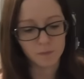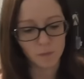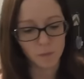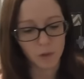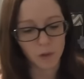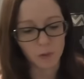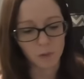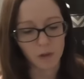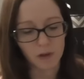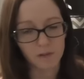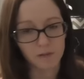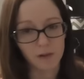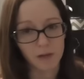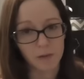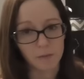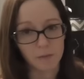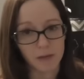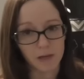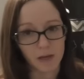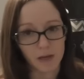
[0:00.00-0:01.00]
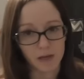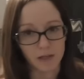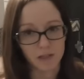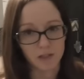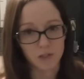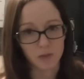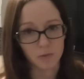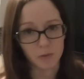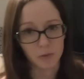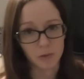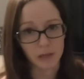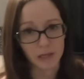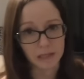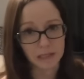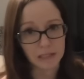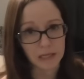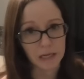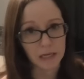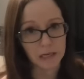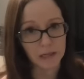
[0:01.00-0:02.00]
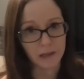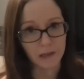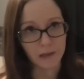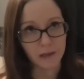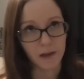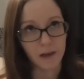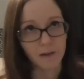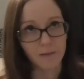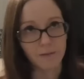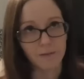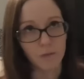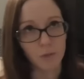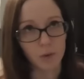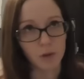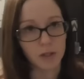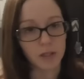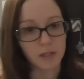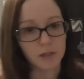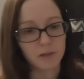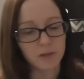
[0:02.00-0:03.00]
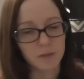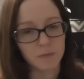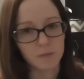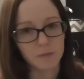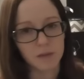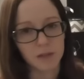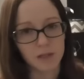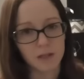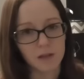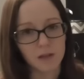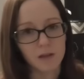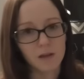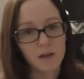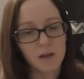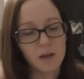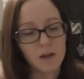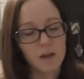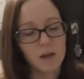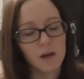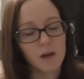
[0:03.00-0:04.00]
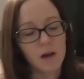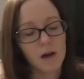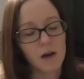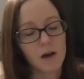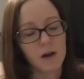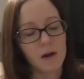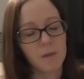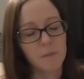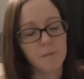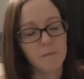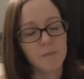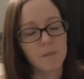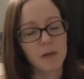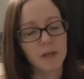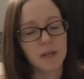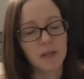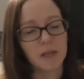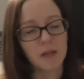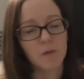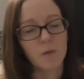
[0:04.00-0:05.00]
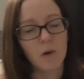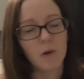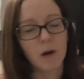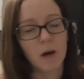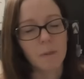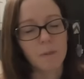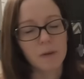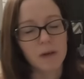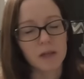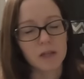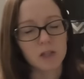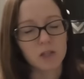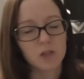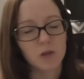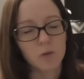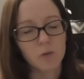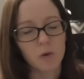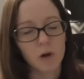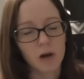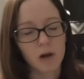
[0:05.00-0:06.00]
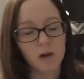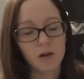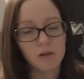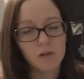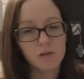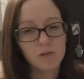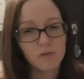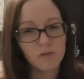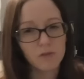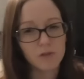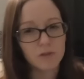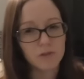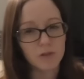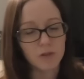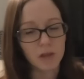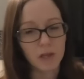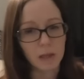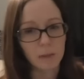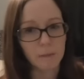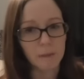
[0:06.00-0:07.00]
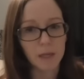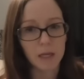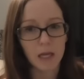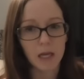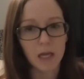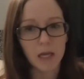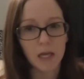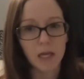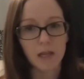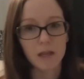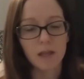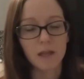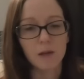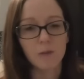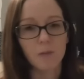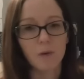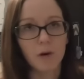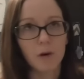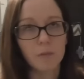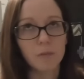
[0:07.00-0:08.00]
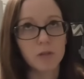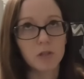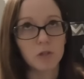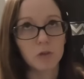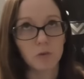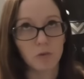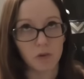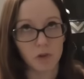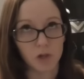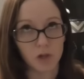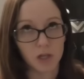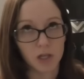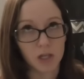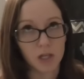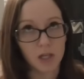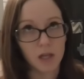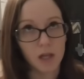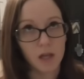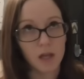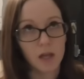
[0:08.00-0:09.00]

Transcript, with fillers: Well, I fed him at nine, so we were like done at like nine forty or something. Um, and then he woke up at twelve, so like midnight, and then he woke up at two thirty.